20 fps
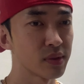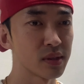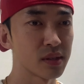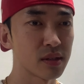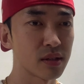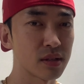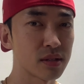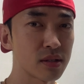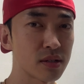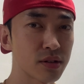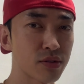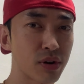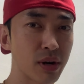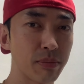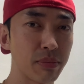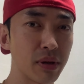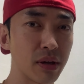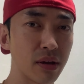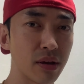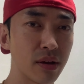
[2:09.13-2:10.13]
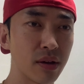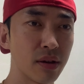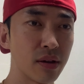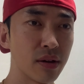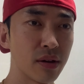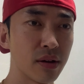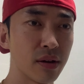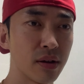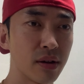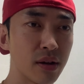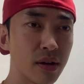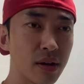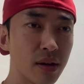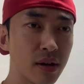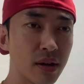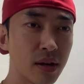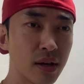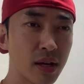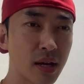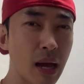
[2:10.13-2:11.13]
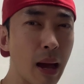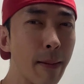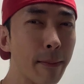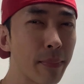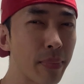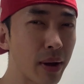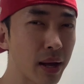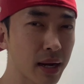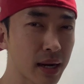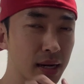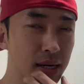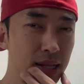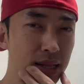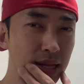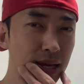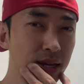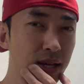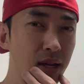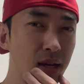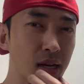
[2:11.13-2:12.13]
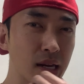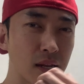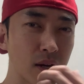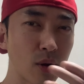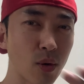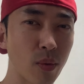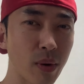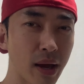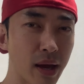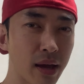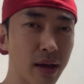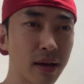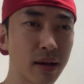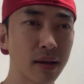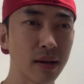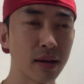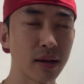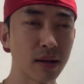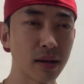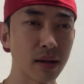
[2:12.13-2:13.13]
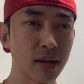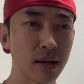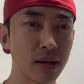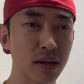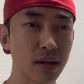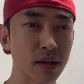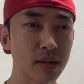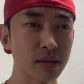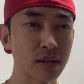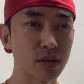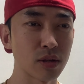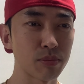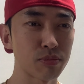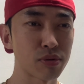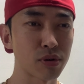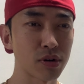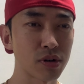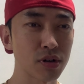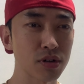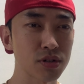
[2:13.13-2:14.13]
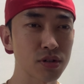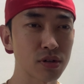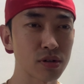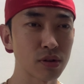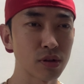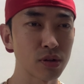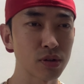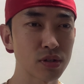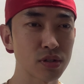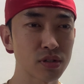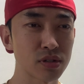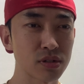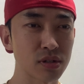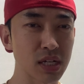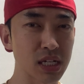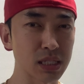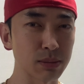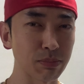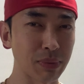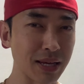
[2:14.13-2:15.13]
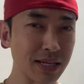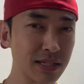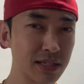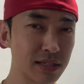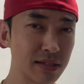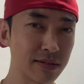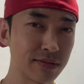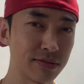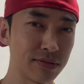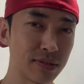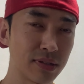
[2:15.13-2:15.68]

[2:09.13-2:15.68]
This is creepy. But I kind of like it in a way that the production looks expensive.